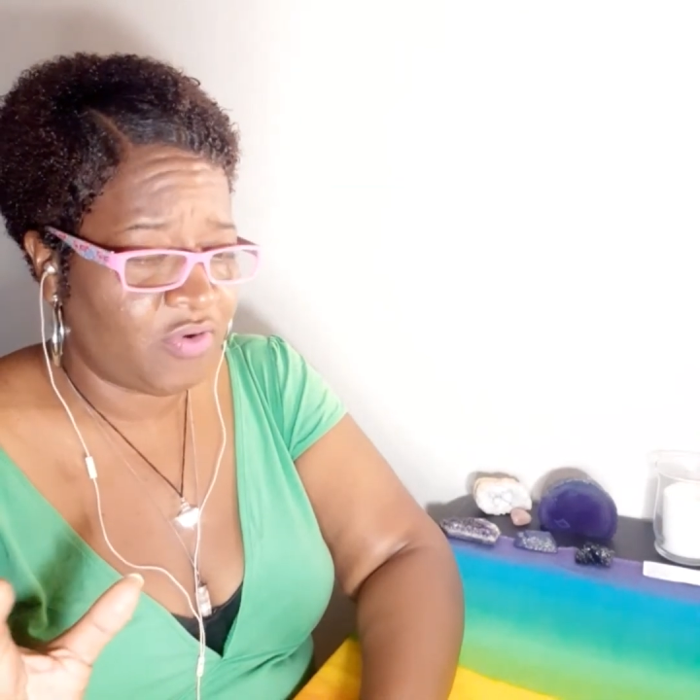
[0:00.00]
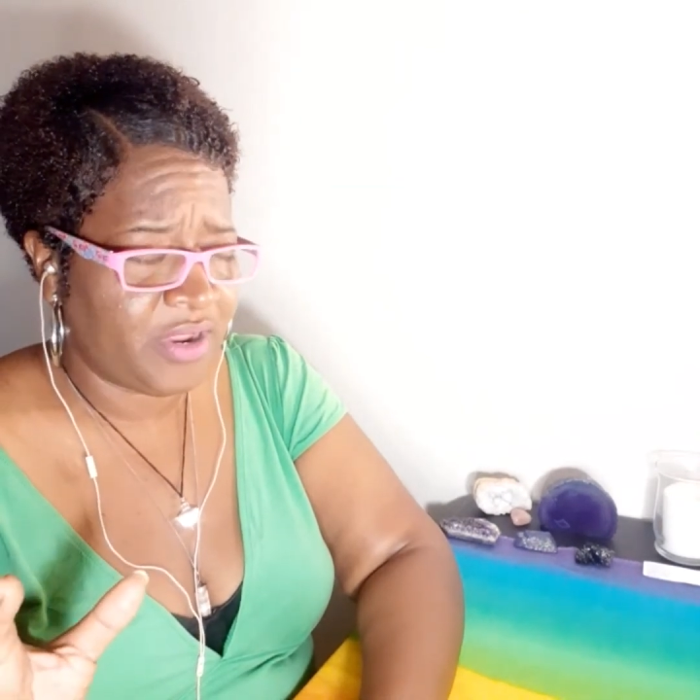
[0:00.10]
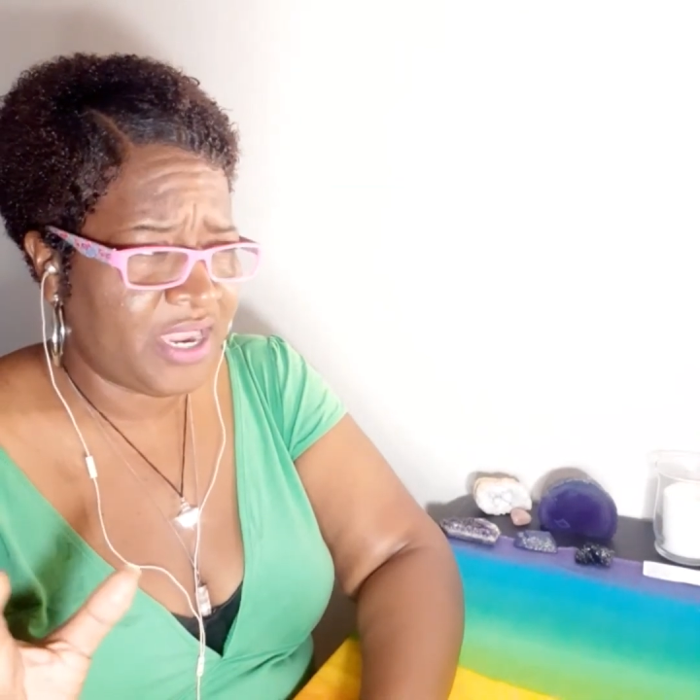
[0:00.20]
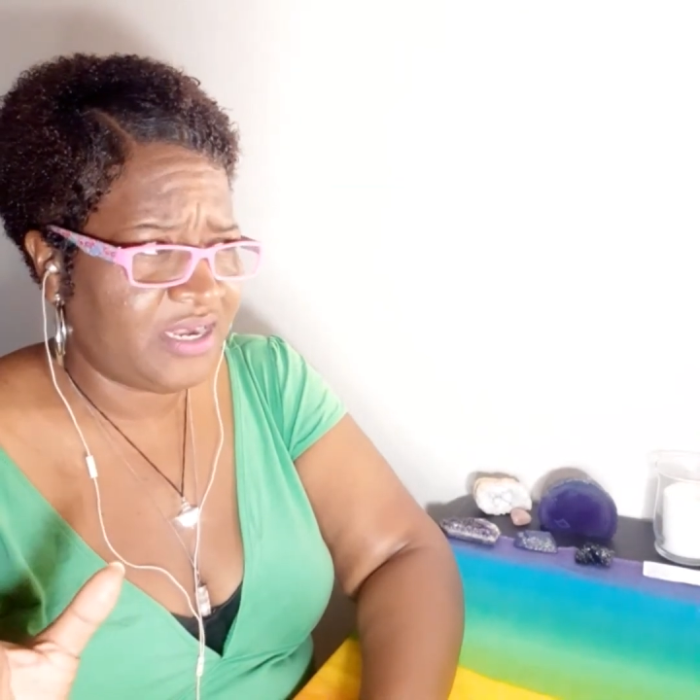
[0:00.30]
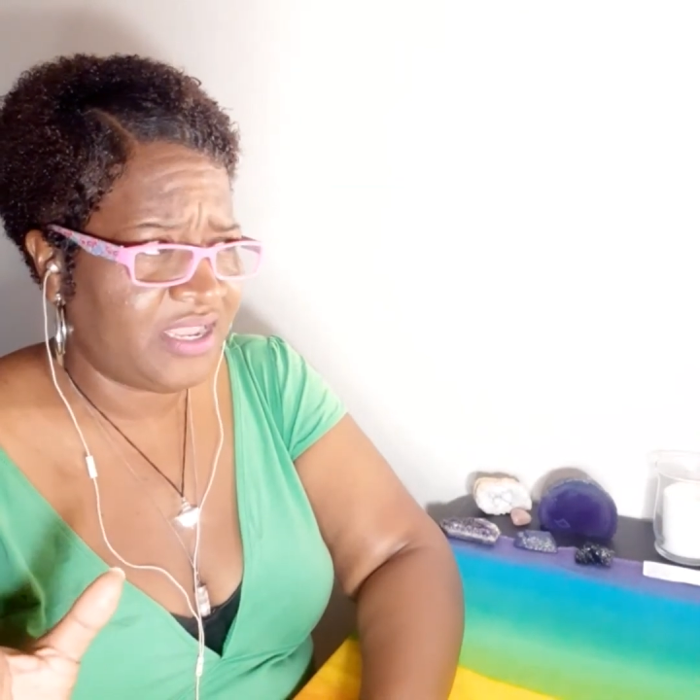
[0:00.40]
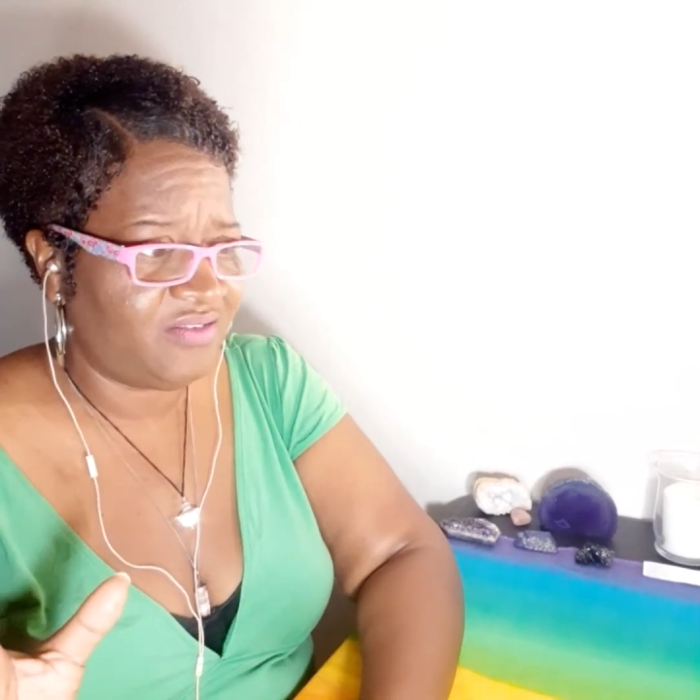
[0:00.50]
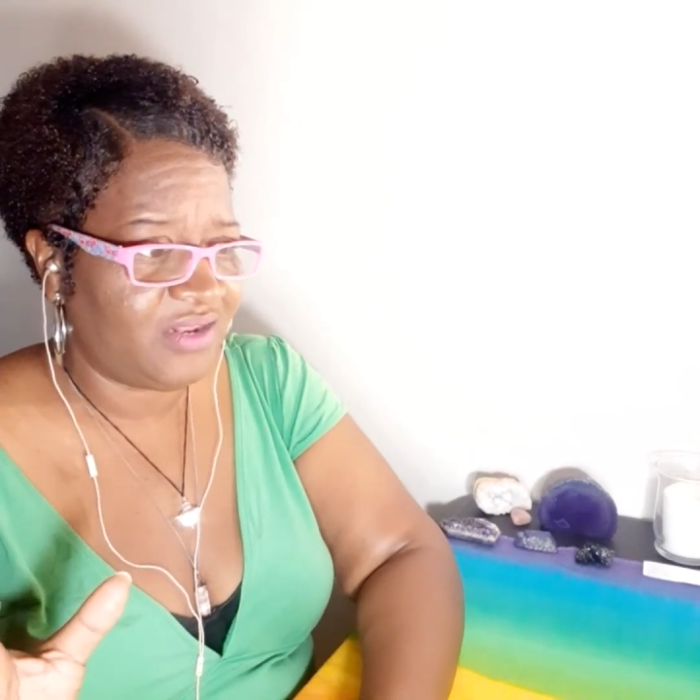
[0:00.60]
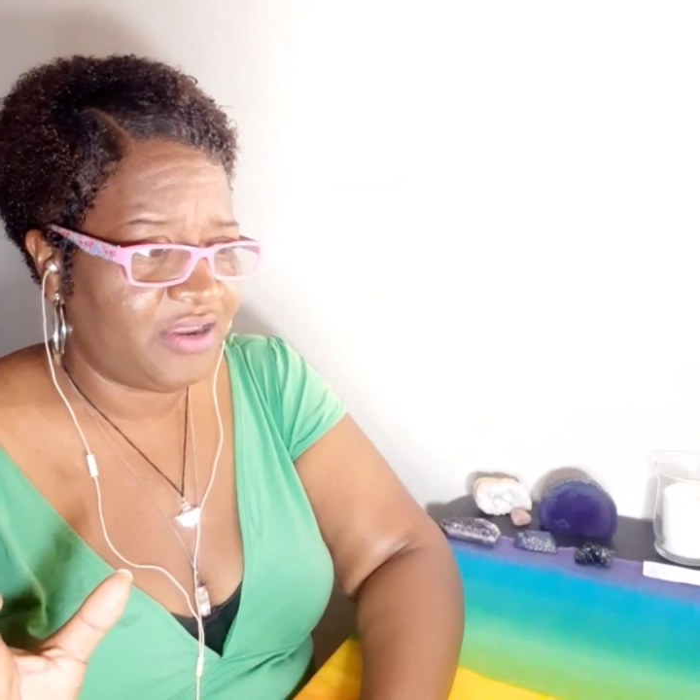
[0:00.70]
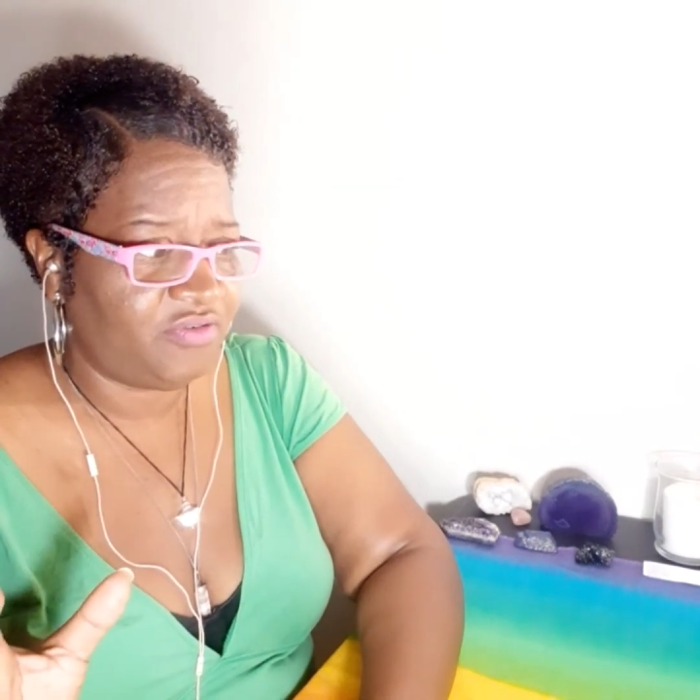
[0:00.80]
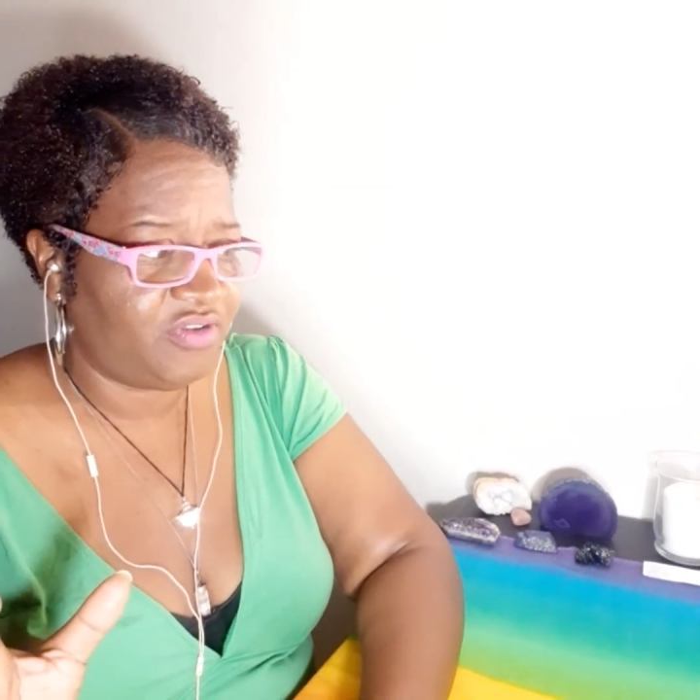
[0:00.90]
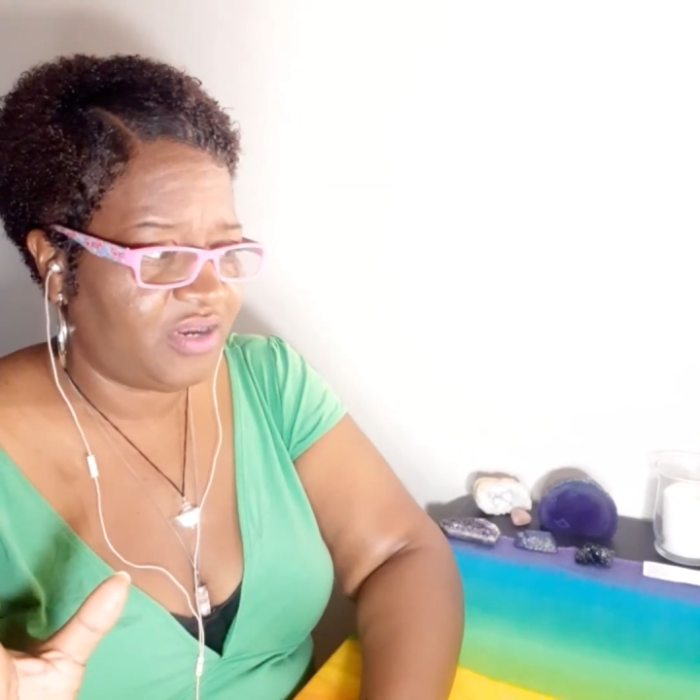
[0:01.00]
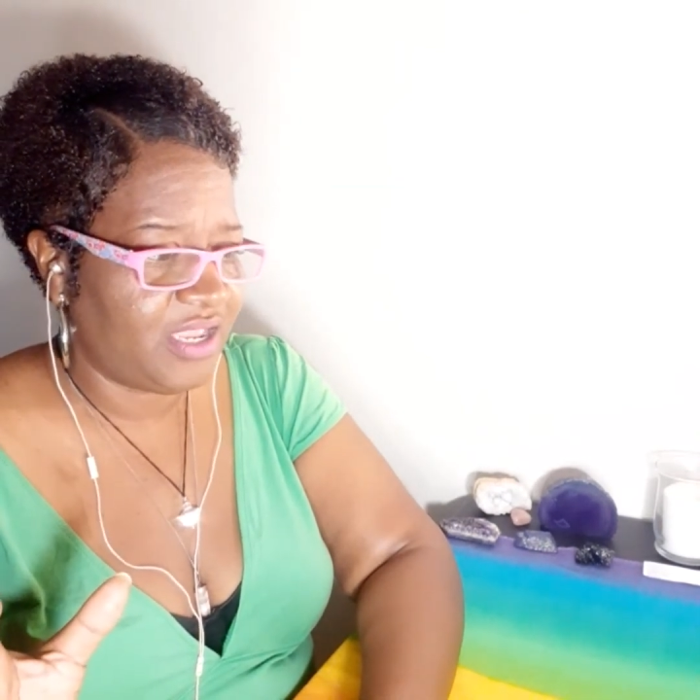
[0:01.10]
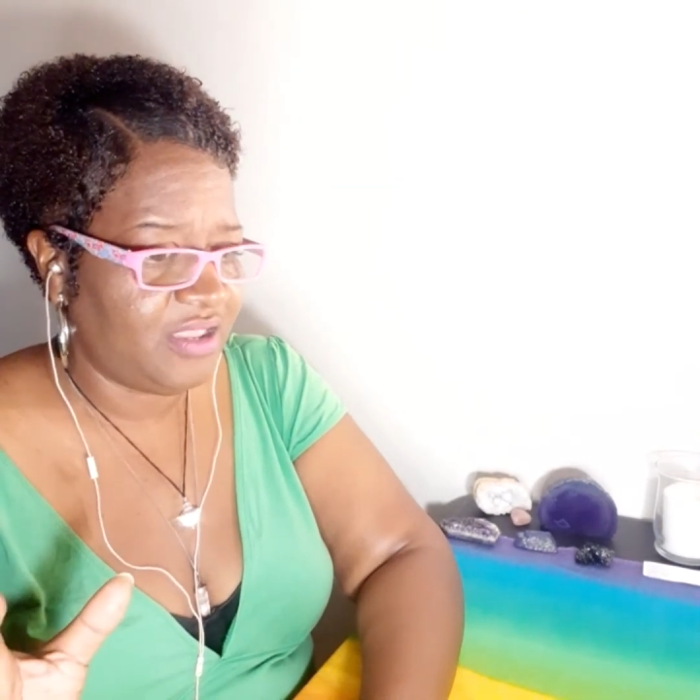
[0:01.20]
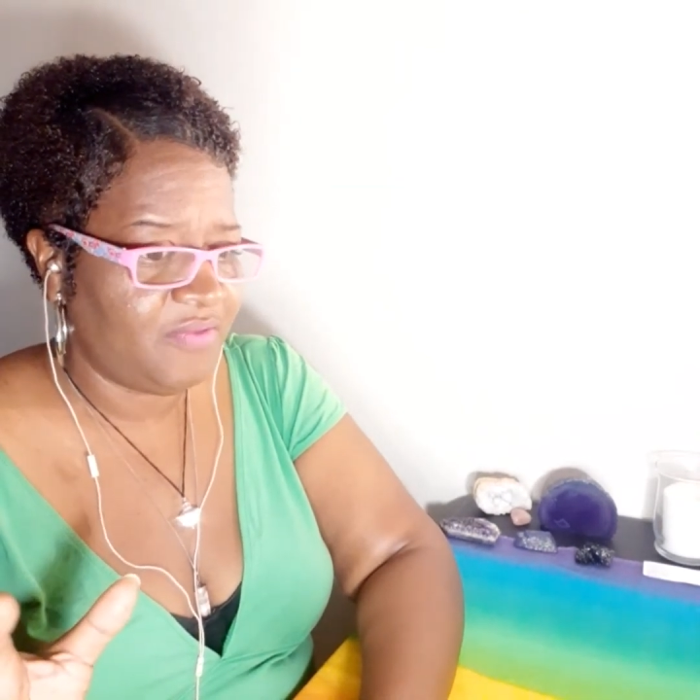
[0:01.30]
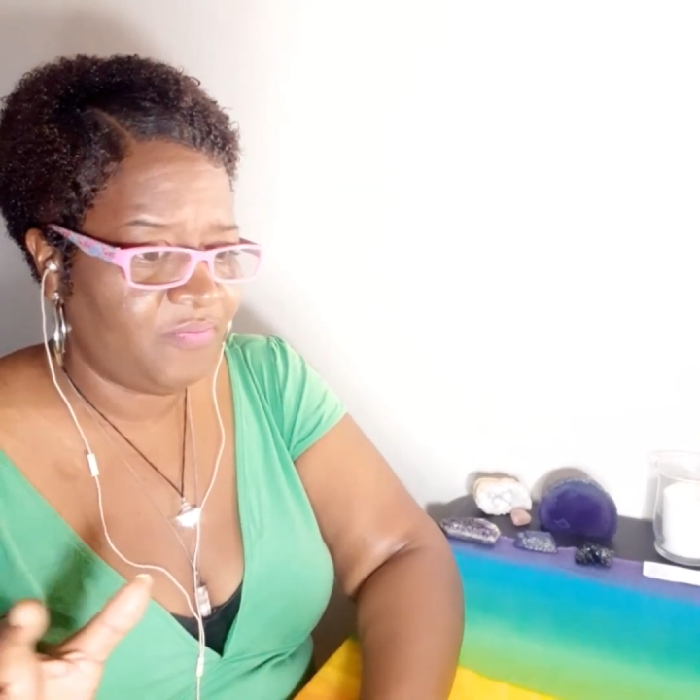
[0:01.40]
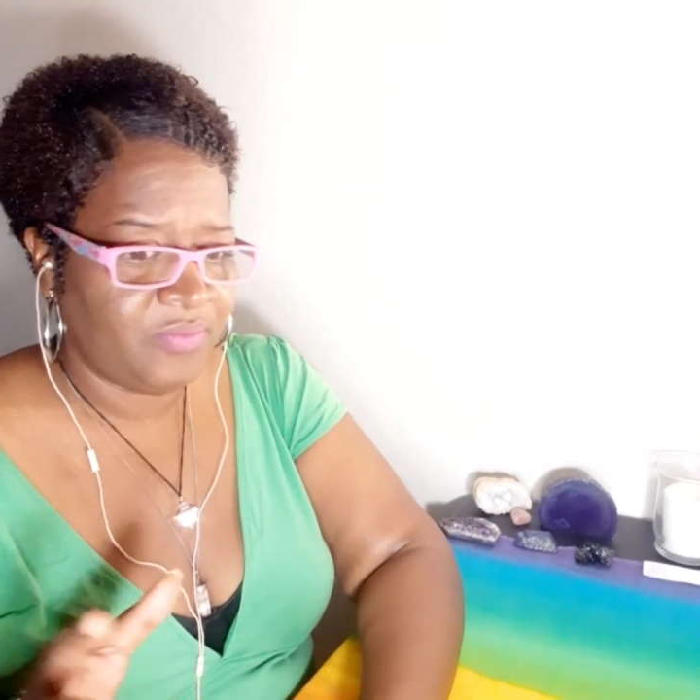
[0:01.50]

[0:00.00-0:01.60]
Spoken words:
or 8 days later today.